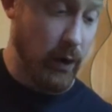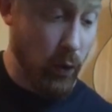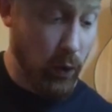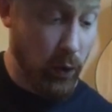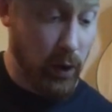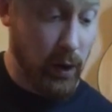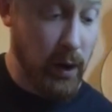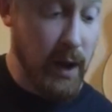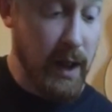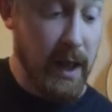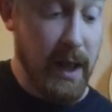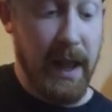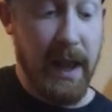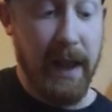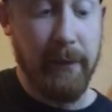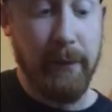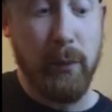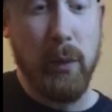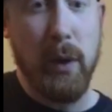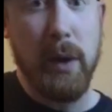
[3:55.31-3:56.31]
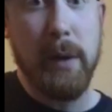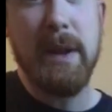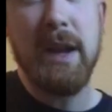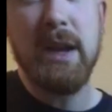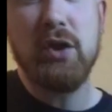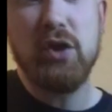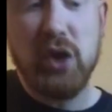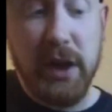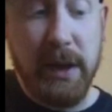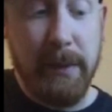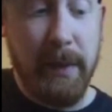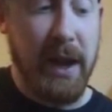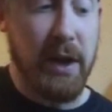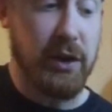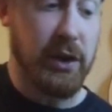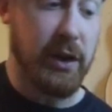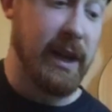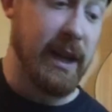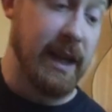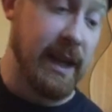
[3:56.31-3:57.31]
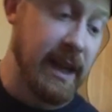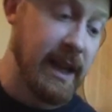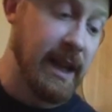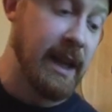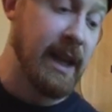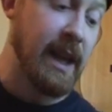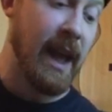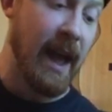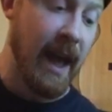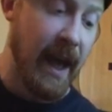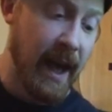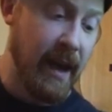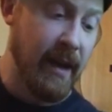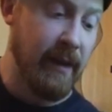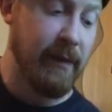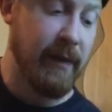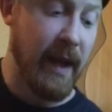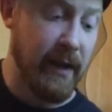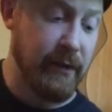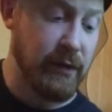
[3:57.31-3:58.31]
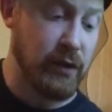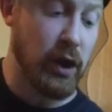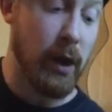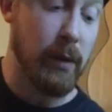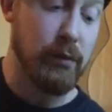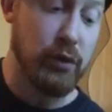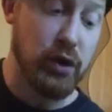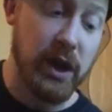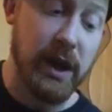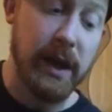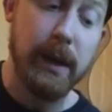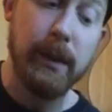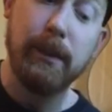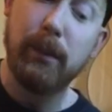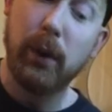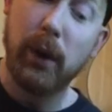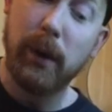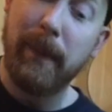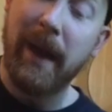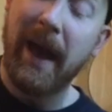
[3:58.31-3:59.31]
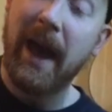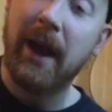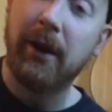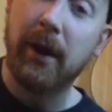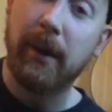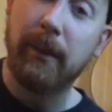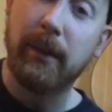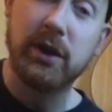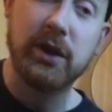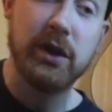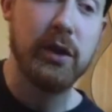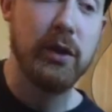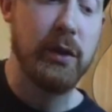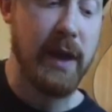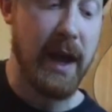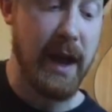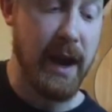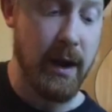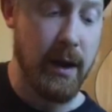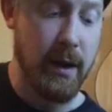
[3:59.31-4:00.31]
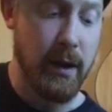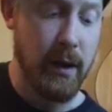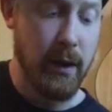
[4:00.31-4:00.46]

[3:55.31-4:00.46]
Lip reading: Or if we want to be in G major, E, F, F sharp, G, put pattern number 2 there,